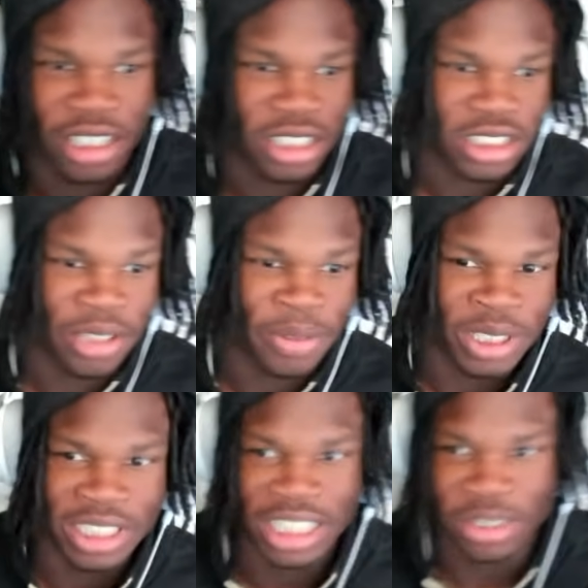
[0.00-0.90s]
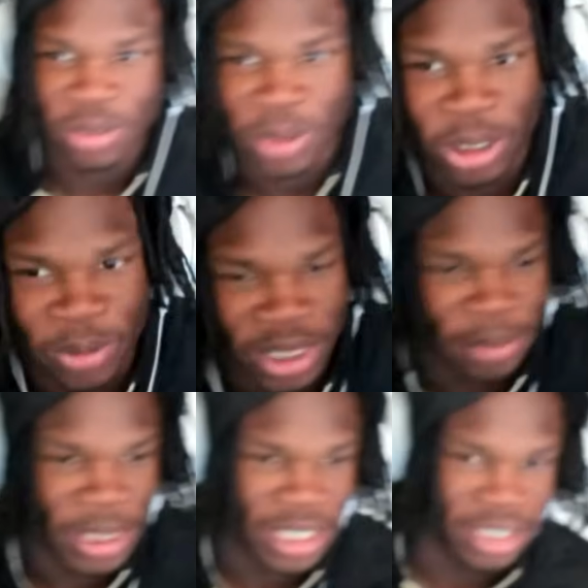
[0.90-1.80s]
Stephon Diggs for route
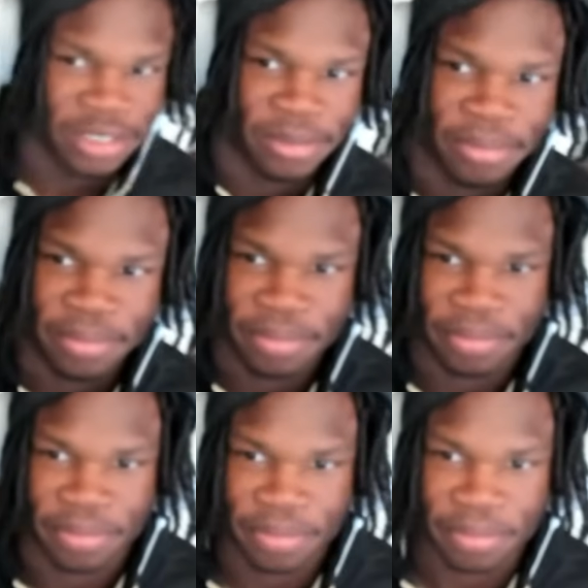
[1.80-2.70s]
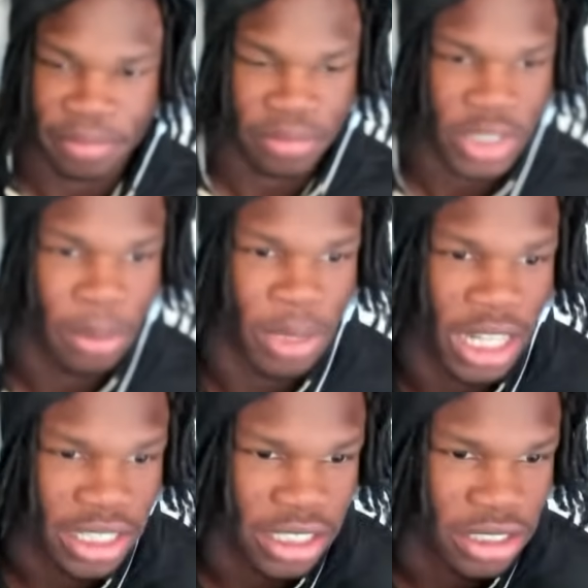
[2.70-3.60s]
running, man.
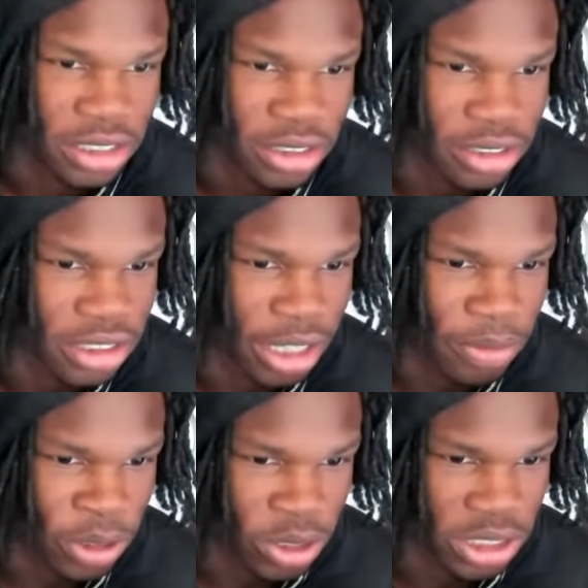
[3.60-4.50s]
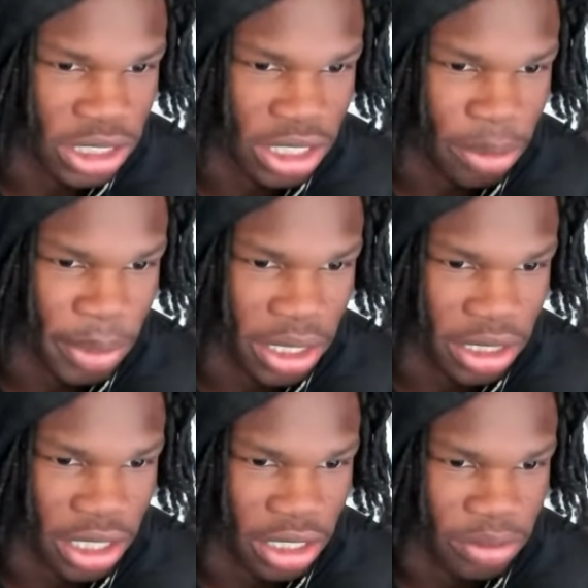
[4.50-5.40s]
Blocking, definitely going DK
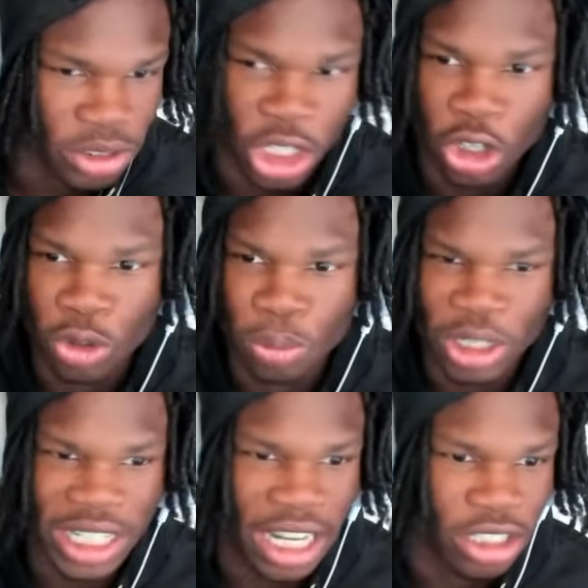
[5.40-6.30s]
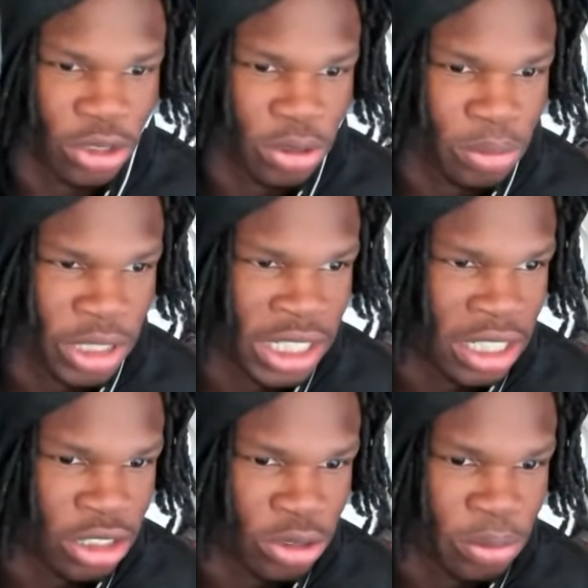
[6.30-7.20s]
Metcalf. No, Brandon
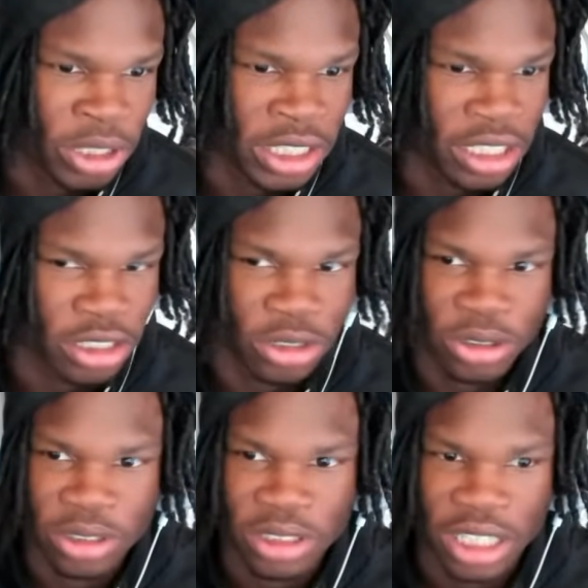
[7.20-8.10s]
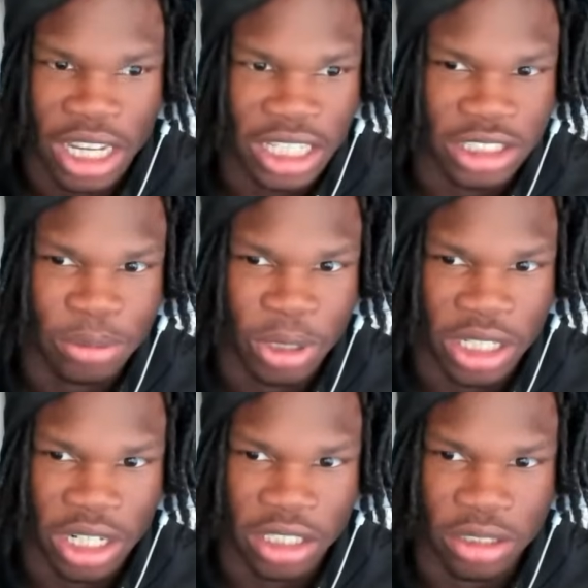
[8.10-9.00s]
Ayuk. Actually,
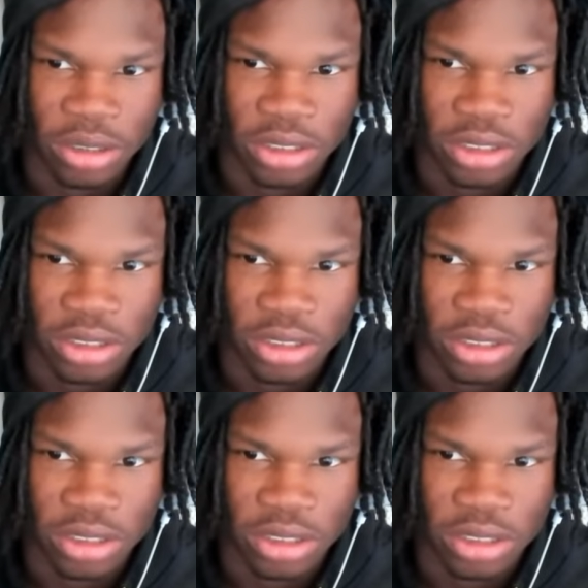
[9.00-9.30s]
Brandon